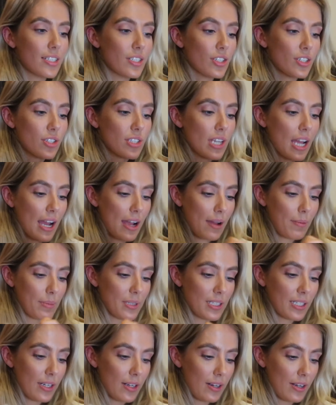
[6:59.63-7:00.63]
just
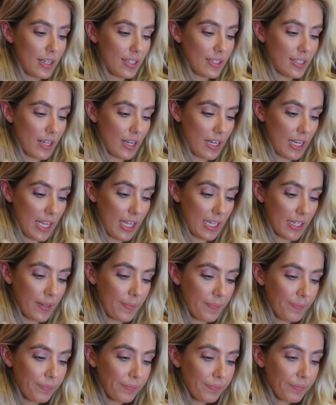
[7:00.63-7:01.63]
absolutely
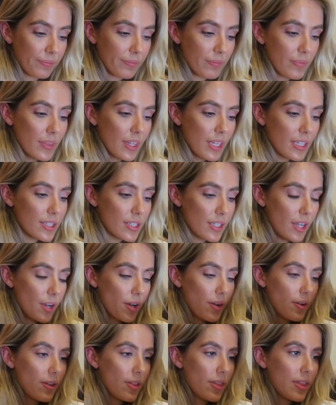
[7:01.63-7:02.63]
stunning.
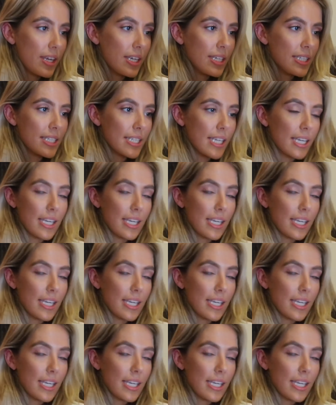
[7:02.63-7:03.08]
So this